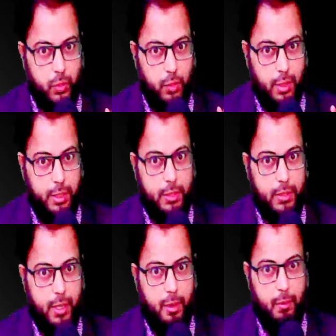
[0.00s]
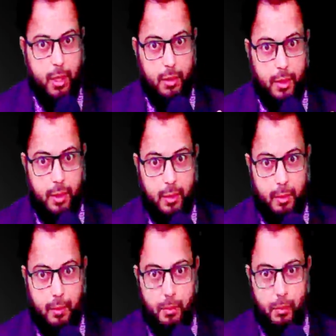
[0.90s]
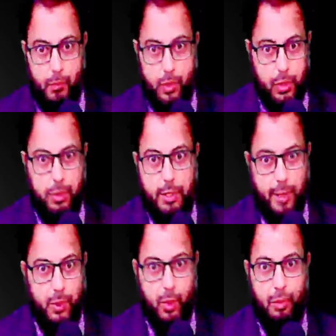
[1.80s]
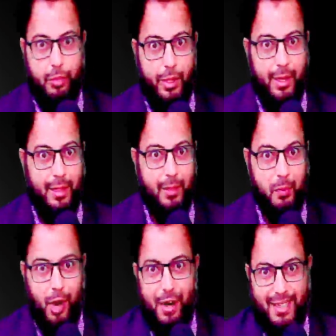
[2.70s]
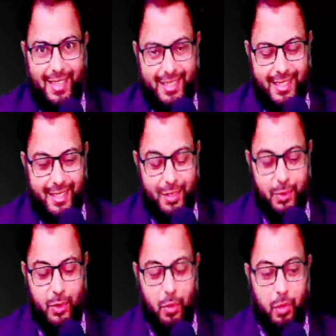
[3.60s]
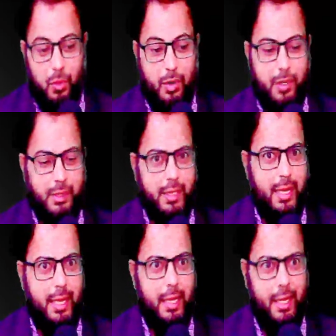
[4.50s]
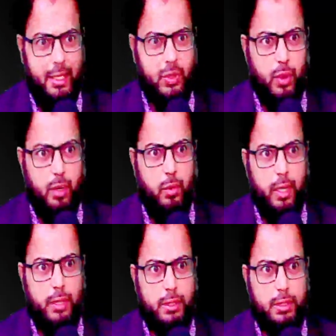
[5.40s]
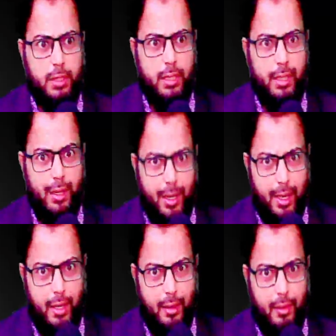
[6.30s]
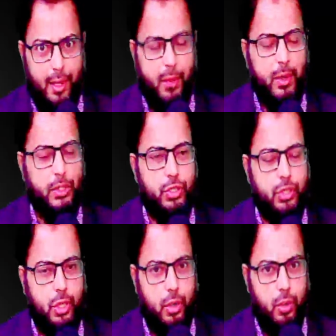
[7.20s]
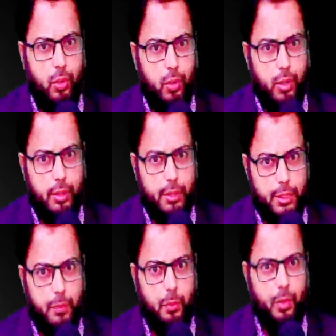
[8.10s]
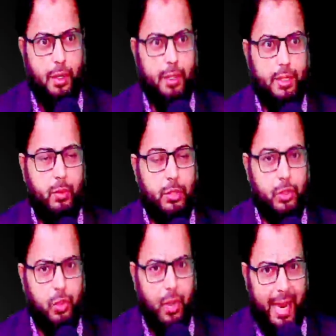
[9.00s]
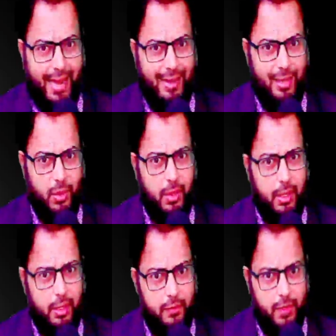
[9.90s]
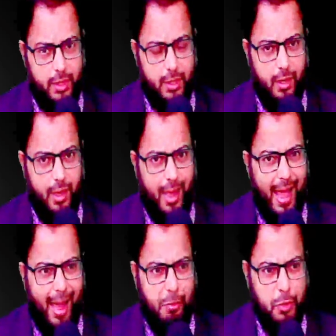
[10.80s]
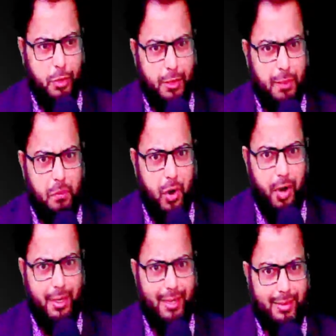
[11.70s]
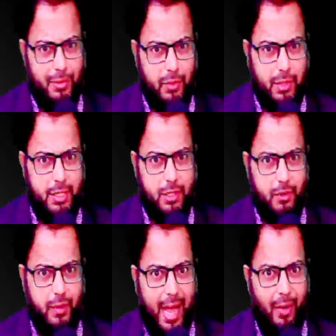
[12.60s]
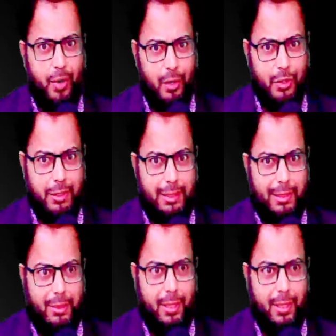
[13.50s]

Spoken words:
released them and they videotaped the whole thing and they broadcasted it to the whole world. Israel was gutted. They were so disappointed. They were so angry. They were livid. How could they broadcast the release of our hostages